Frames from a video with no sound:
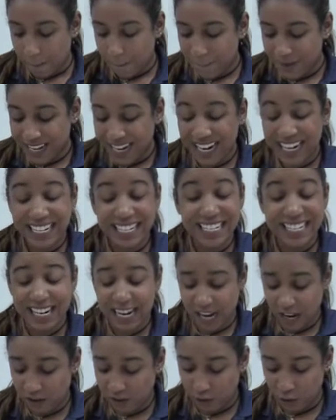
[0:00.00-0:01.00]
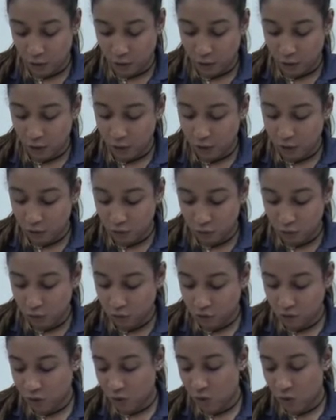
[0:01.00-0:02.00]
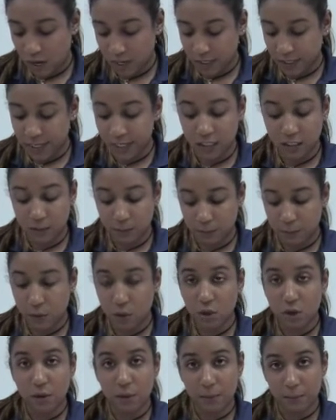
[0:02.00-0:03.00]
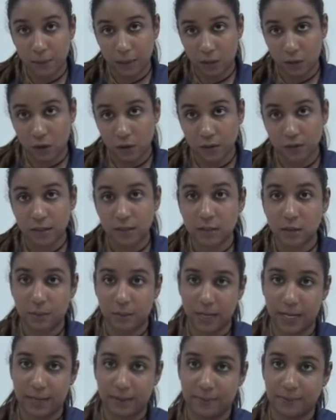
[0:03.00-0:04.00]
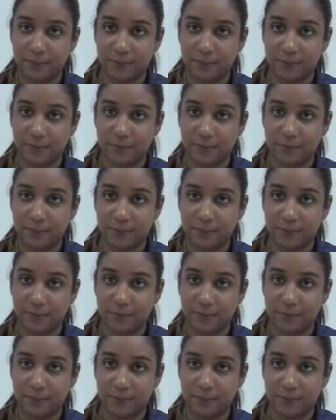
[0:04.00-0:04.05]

but I never do so unless the book belongs to me.